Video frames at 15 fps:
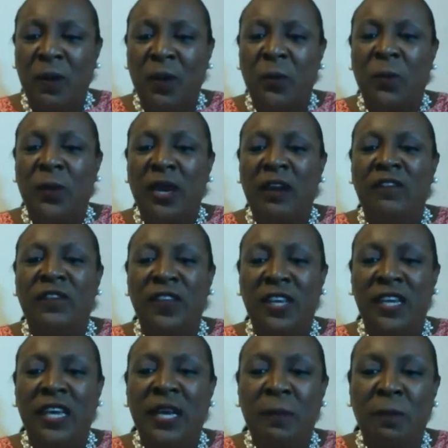We have to
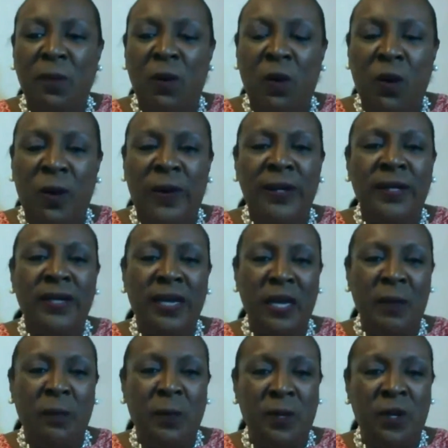keep on
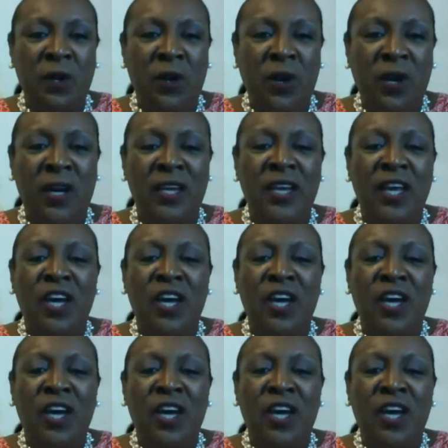keeping on,